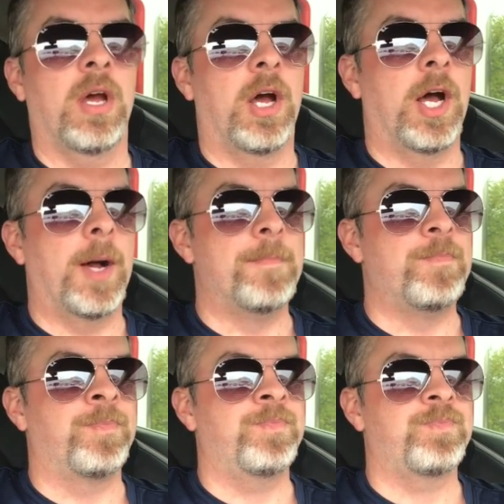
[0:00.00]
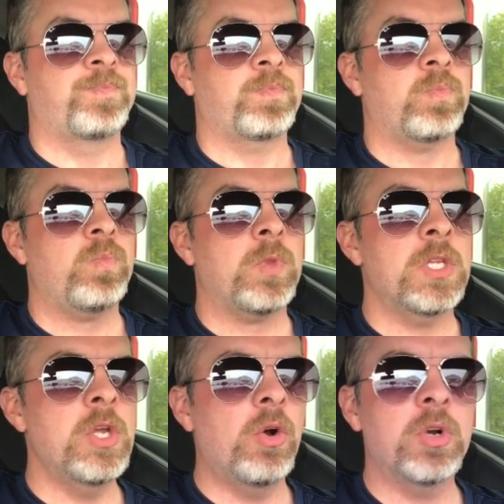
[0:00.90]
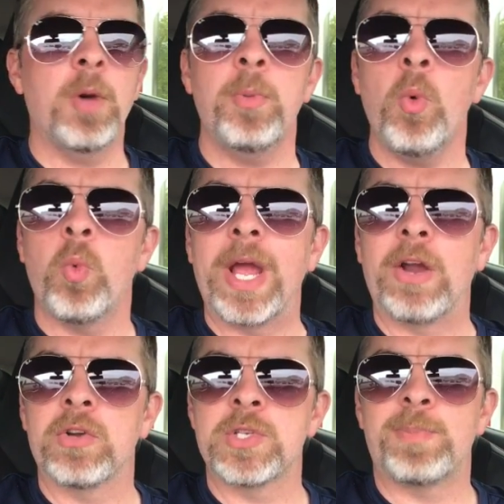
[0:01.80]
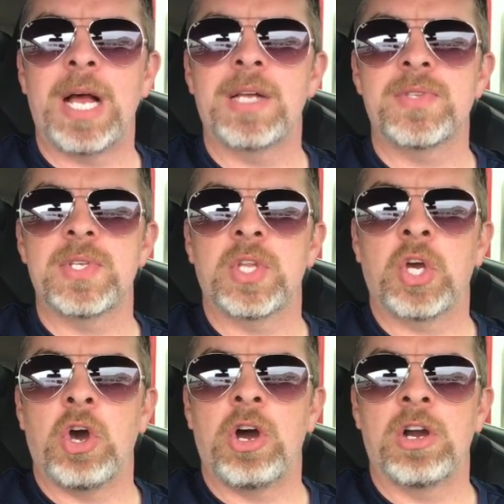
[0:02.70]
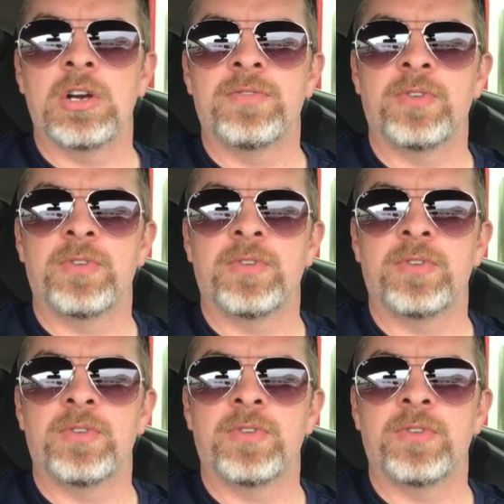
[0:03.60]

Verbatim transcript: Um, you know, a couple wear spots in the car.